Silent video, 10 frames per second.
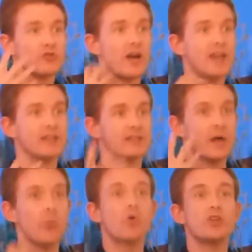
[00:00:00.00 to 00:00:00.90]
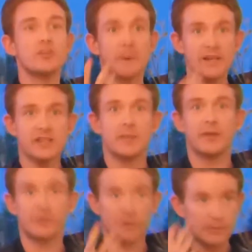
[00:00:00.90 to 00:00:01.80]
dryness, that wood spice
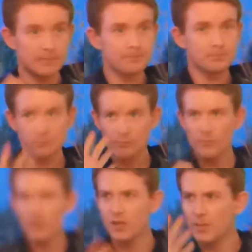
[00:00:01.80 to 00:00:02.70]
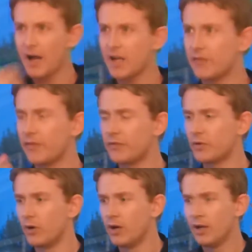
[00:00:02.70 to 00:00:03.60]
coming through at the back of the
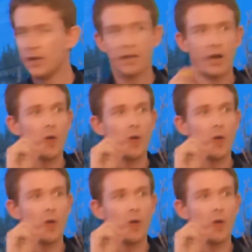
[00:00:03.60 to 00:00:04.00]
throat. It